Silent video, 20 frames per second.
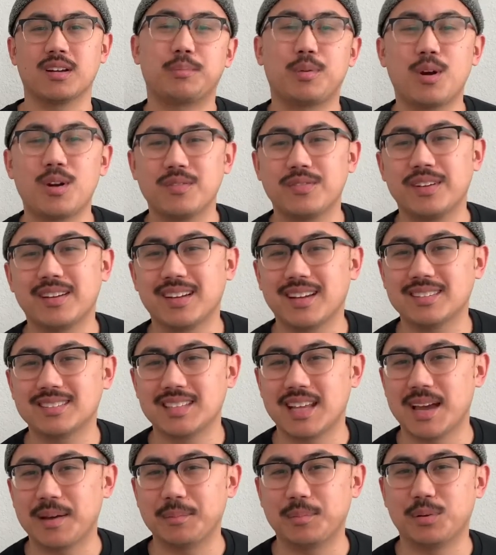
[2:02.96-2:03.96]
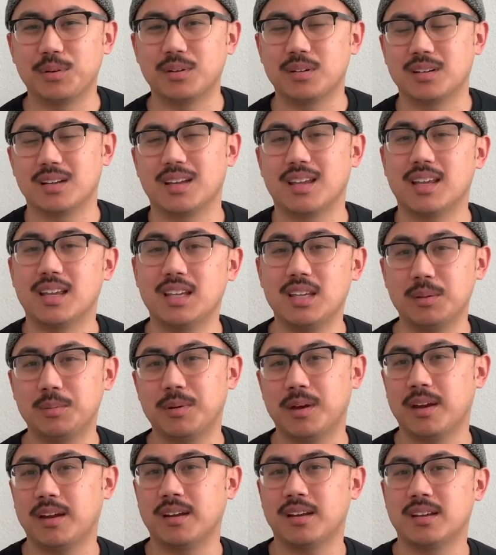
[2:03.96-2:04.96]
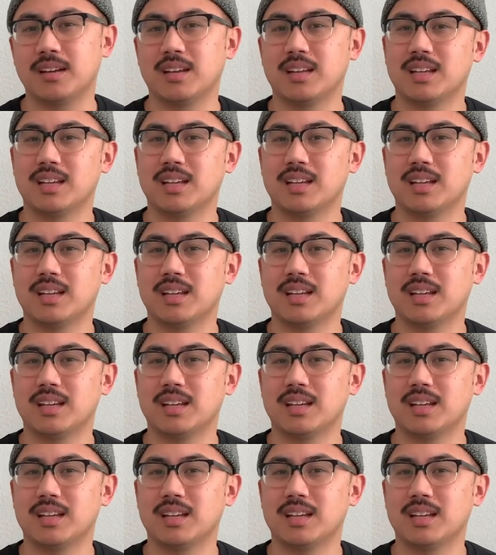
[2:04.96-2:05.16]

Perfect example, eBay.